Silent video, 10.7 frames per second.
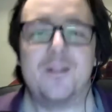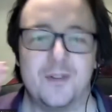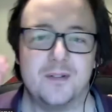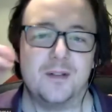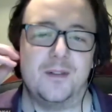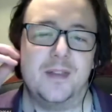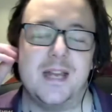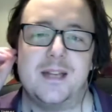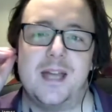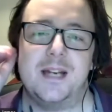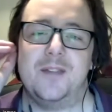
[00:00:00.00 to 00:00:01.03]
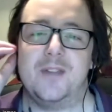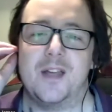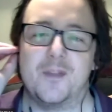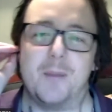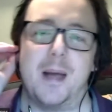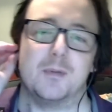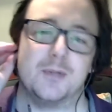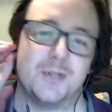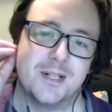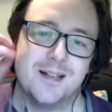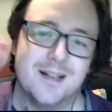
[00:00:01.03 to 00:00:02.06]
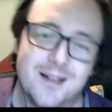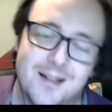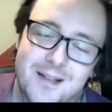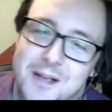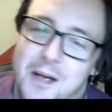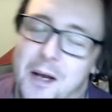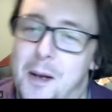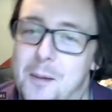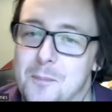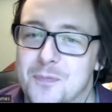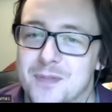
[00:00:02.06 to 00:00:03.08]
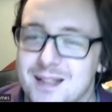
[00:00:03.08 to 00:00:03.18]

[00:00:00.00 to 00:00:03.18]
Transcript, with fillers: other uh, than any of the other mammals. Um.